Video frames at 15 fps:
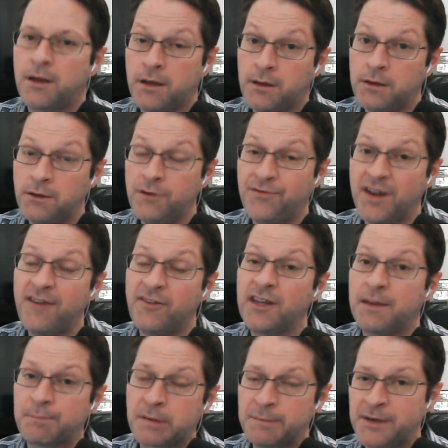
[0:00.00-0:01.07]
you've given
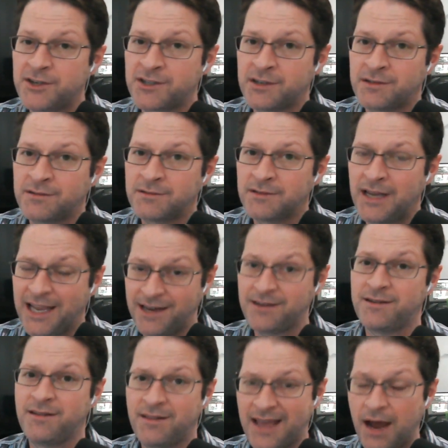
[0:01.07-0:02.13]
them permission, and
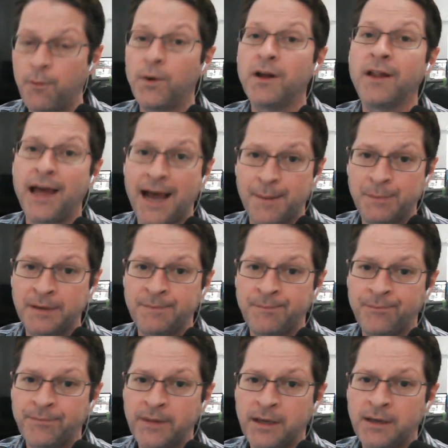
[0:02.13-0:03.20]
that will happen.
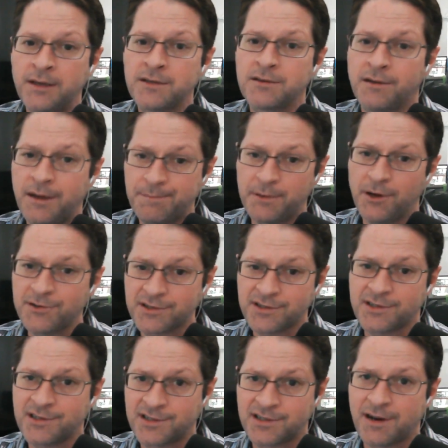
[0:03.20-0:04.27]
So hypnosis
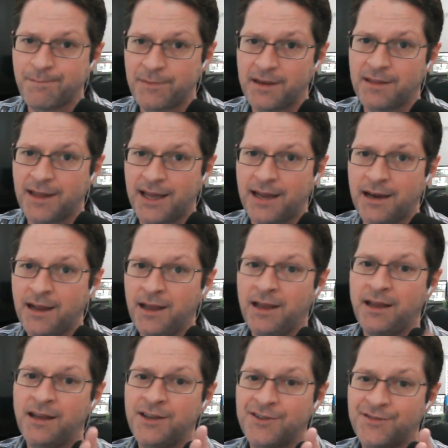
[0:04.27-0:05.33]
is something that
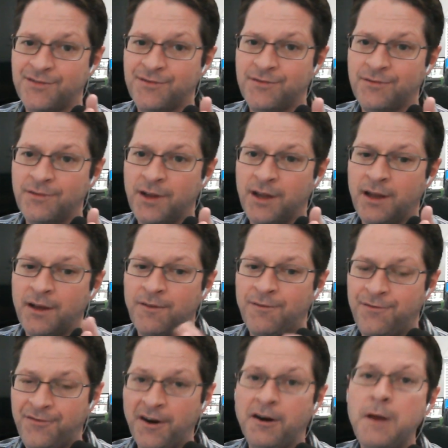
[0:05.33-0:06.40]
is
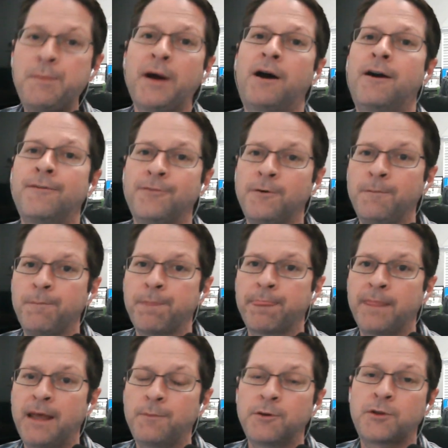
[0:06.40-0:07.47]
very powerful,
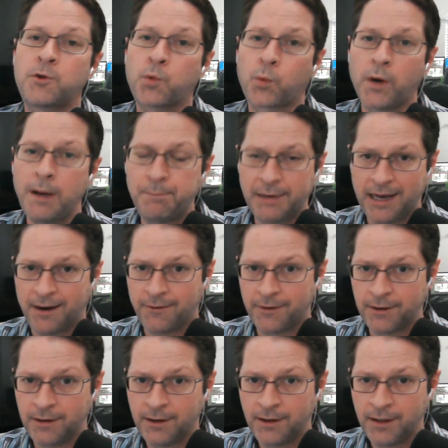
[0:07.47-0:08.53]
and with great
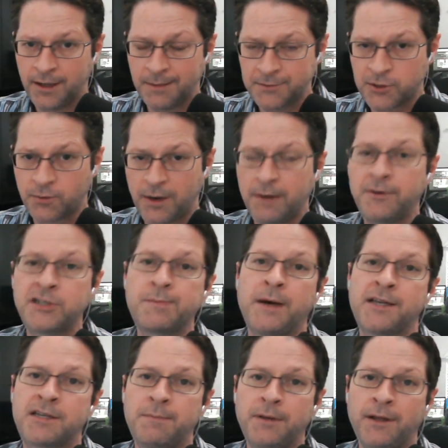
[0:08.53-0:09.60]
power comes great
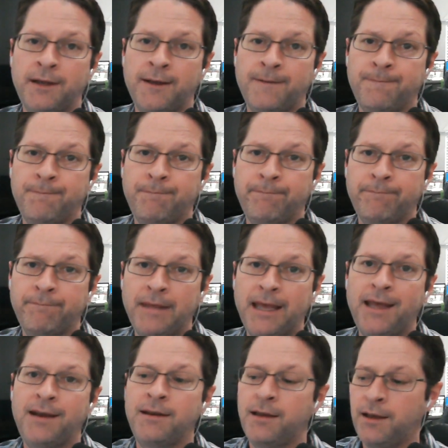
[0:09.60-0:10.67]
responsibility.
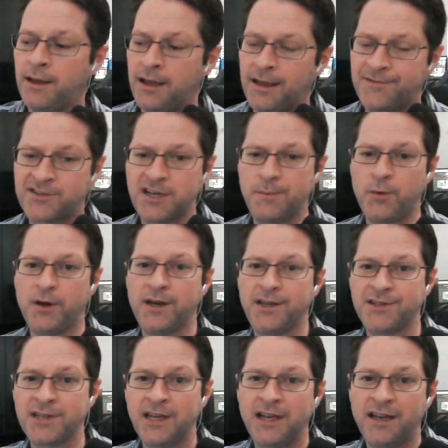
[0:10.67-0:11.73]
And if someone
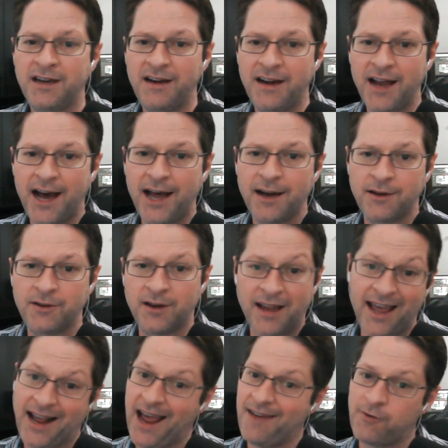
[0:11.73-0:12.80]
is not good,
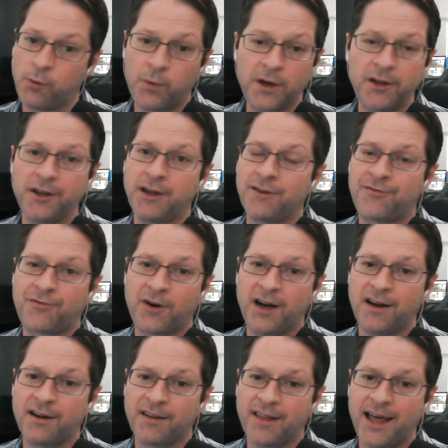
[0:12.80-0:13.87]
like I have a really good
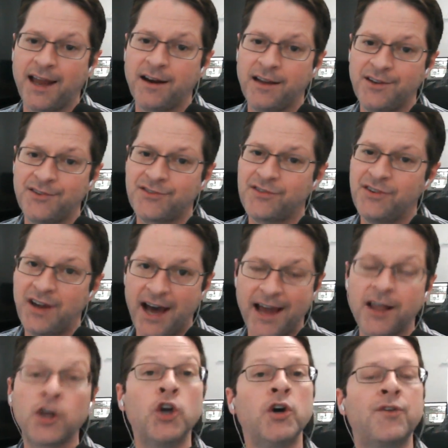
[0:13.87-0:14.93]
friend that is not
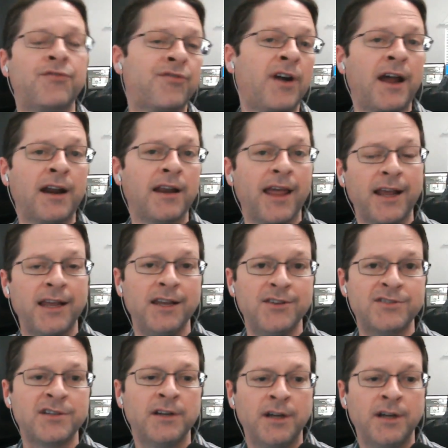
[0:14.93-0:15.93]
a good friend, like he's